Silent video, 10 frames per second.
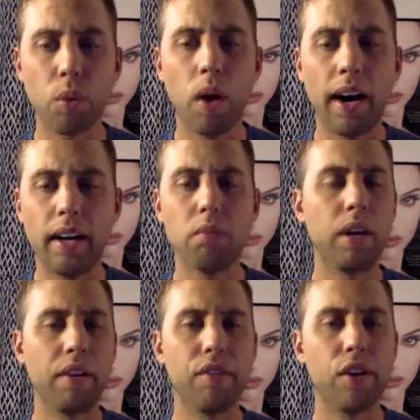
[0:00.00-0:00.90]
a while, but
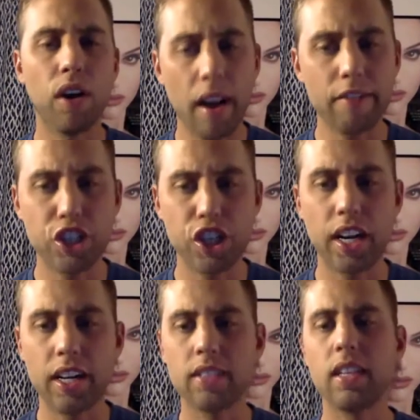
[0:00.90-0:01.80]
if you don't have a
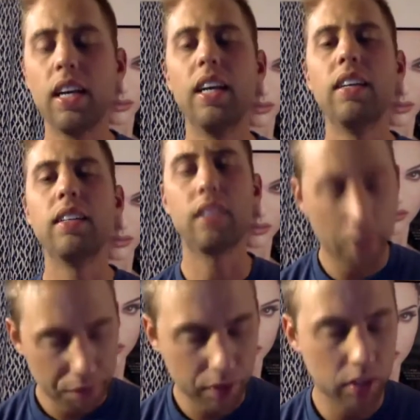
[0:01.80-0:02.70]
chance,
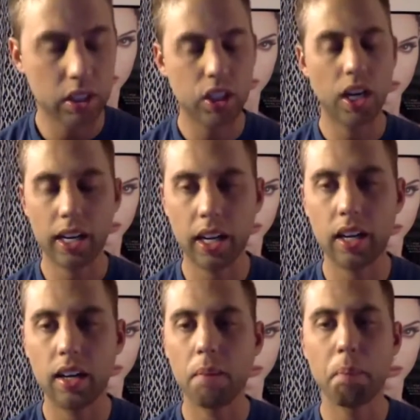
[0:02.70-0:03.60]
definitely check
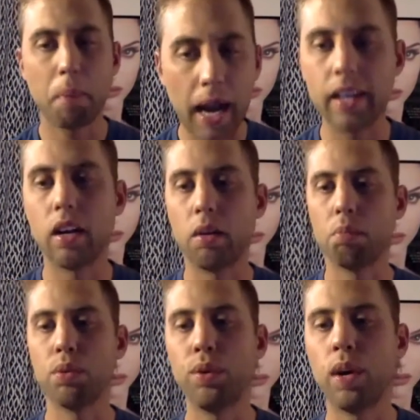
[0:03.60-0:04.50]
it, buy it on
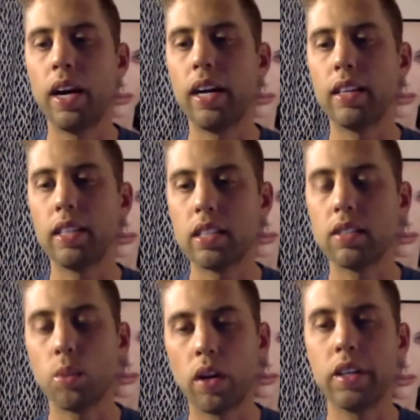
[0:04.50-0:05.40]
Blu-ray. This
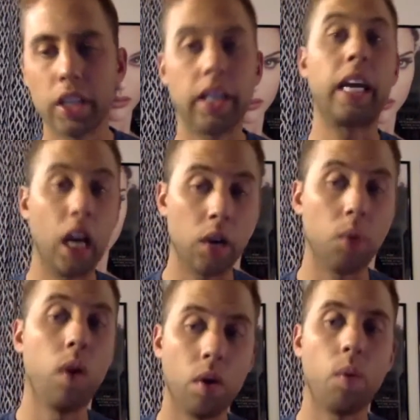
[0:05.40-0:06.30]
is one you're gonna
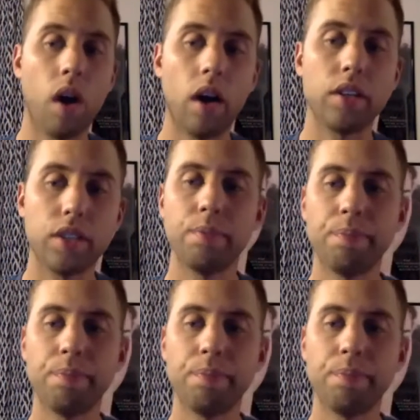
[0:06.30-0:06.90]
want to watch.